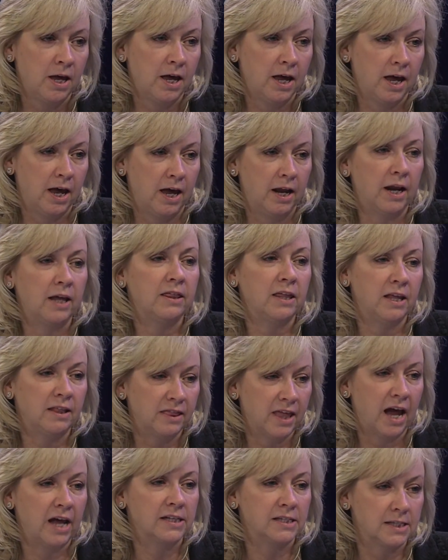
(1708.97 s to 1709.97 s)
And I think
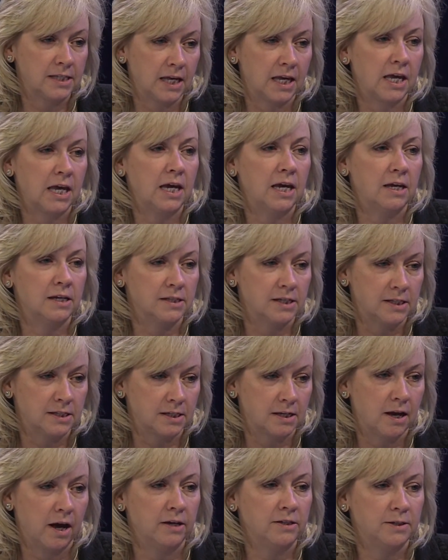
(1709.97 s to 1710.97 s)
that's the key. Is it's
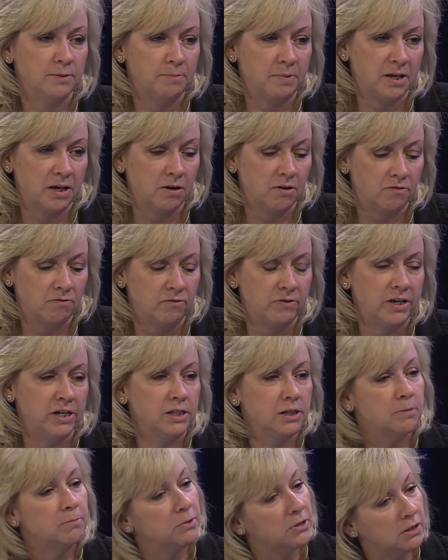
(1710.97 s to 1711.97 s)
got to be a
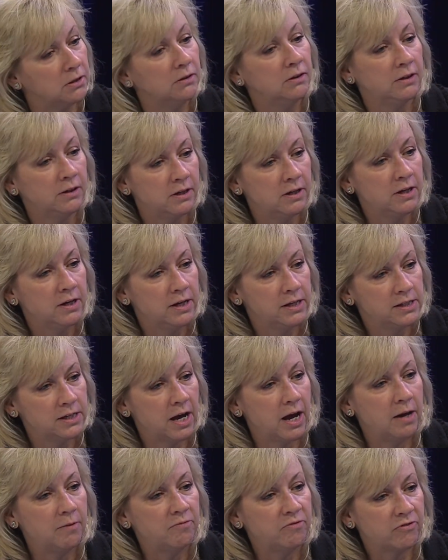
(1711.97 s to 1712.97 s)
reasonable
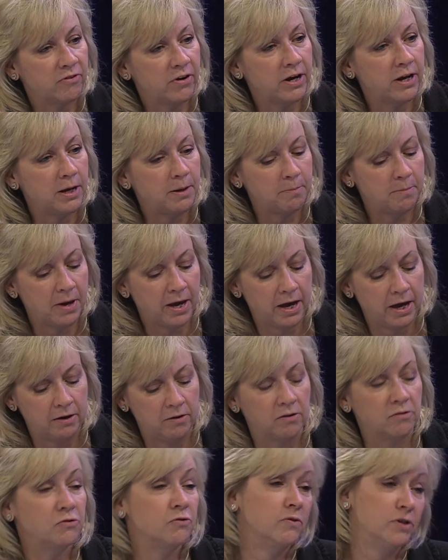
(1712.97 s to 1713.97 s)
time frame and
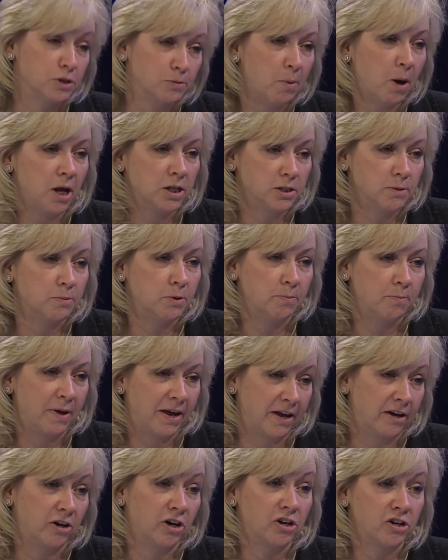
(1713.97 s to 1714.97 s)
a responsible
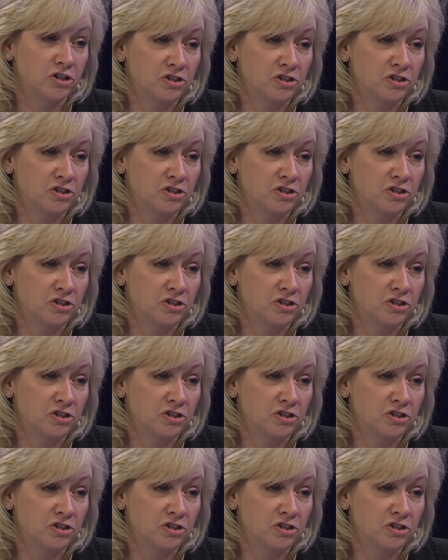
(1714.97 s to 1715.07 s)
manner.